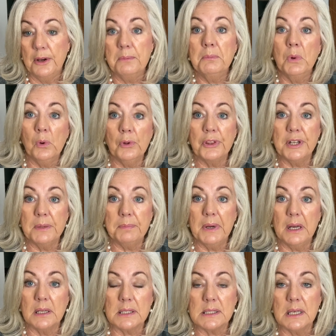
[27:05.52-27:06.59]
more than a
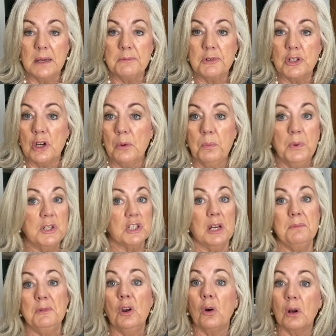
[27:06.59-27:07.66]
part-time job, which
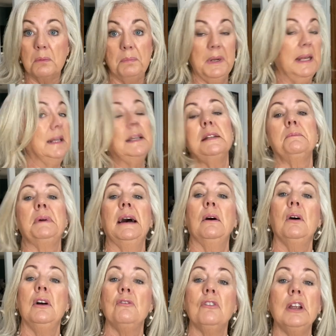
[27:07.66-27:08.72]
I'm not complaining
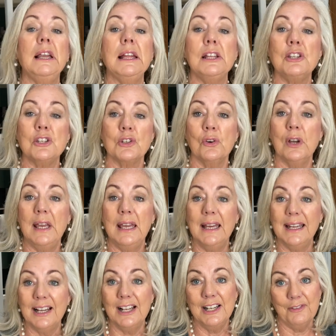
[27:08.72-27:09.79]
about. I really enjoy it.
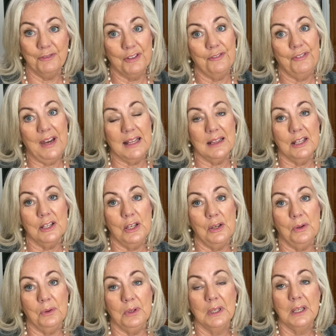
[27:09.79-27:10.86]
And I love the fact that
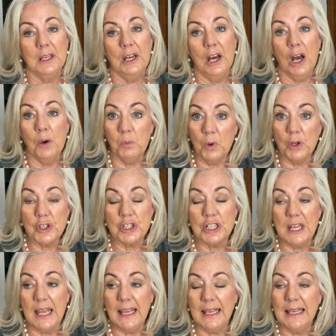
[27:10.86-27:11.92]
you are
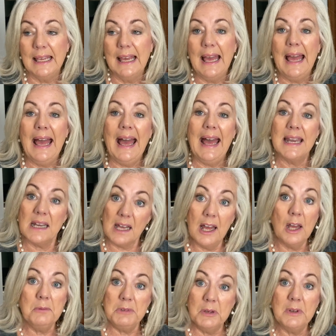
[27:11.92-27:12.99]
watching, and I
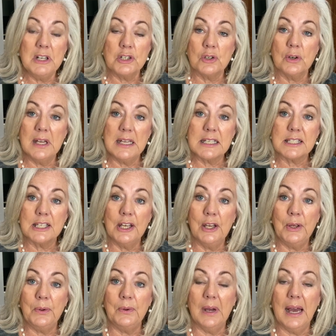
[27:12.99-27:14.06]
hope you enjoy it
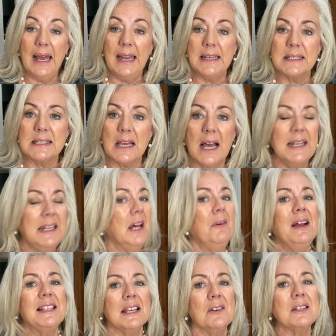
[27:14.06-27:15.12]
too. And I know
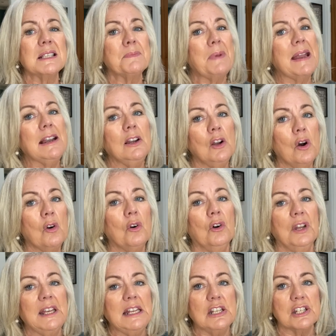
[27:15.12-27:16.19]
I don't spend long
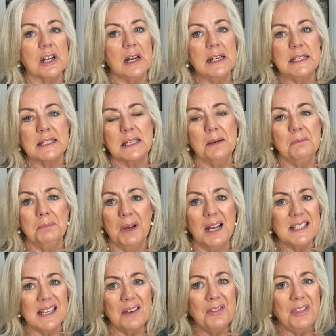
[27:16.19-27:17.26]
on each item, but I
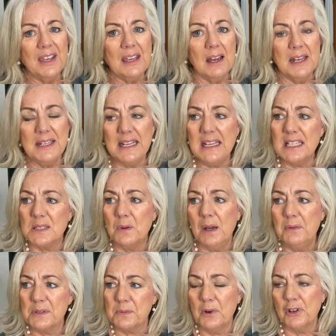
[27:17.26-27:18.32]
don't think I need to. I
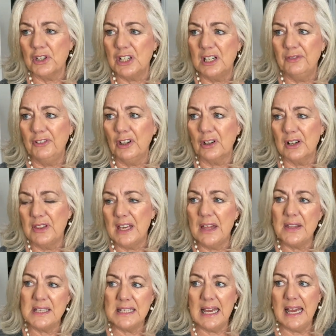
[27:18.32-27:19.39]
was watching a vlogger the
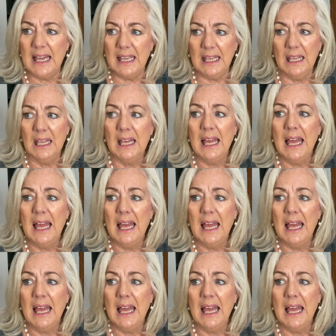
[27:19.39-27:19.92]
other day,